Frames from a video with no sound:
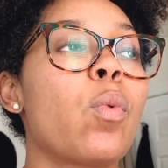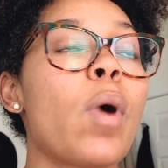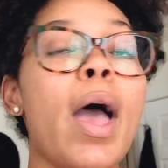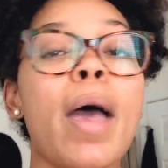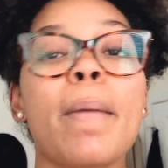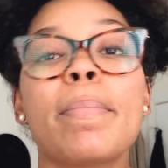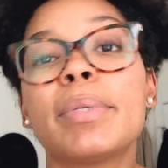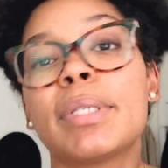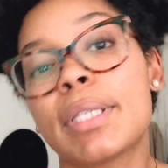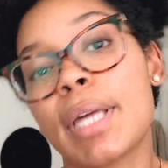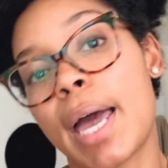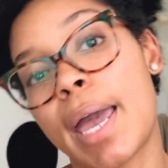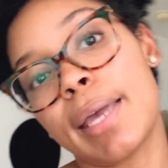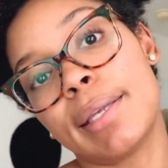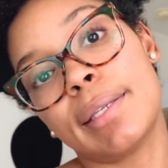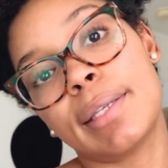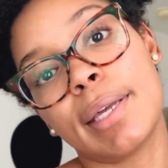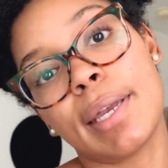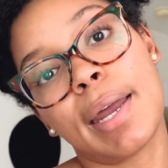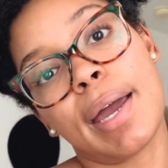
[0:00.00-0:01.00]

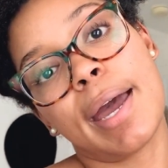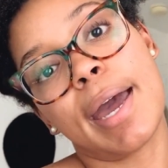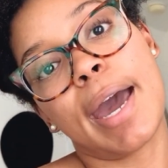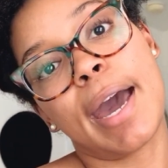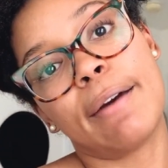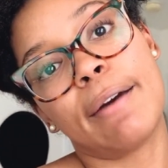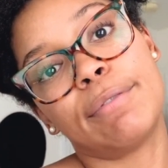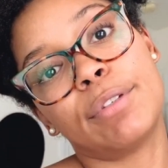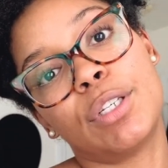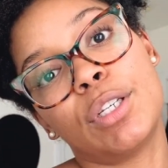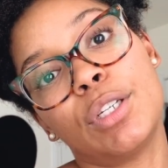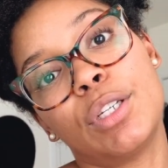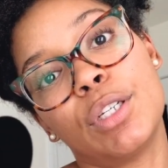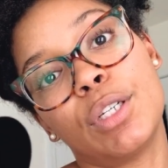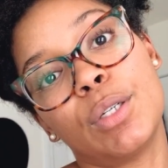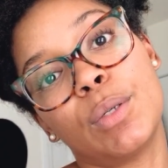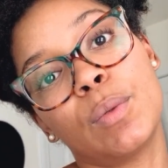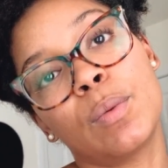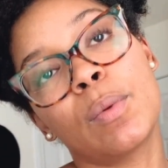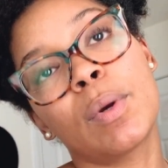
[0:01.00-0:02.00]
websites that I have to
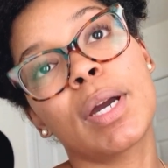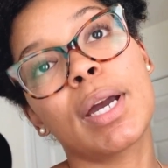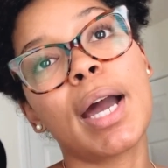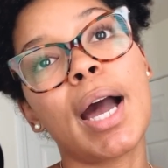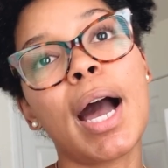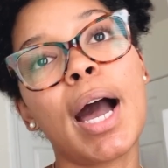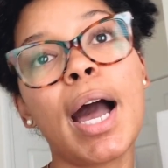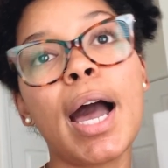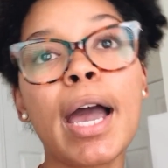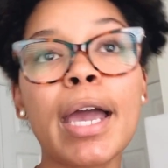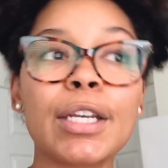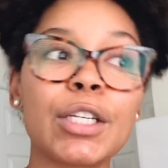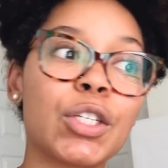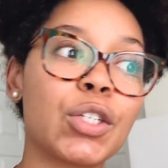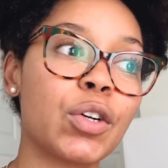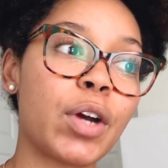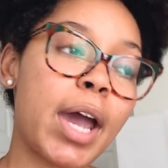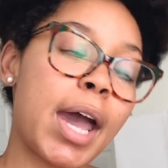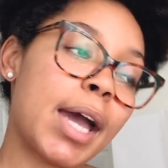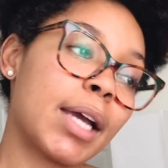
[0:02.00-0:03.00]
do,
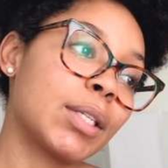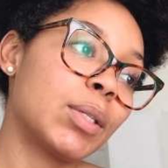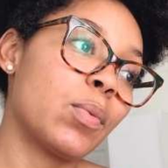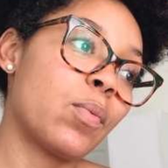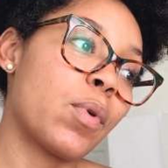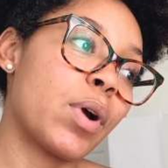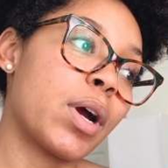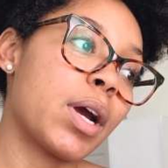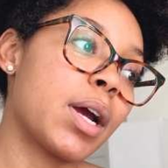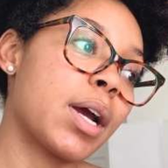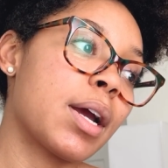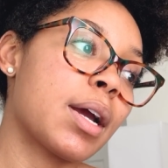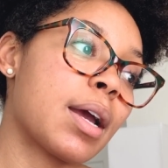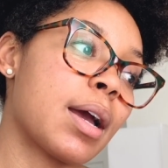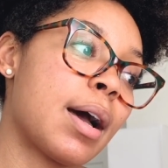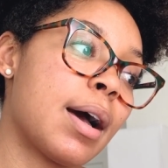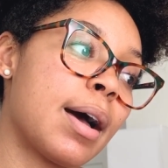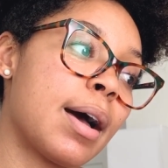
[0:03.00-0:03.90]
contract work,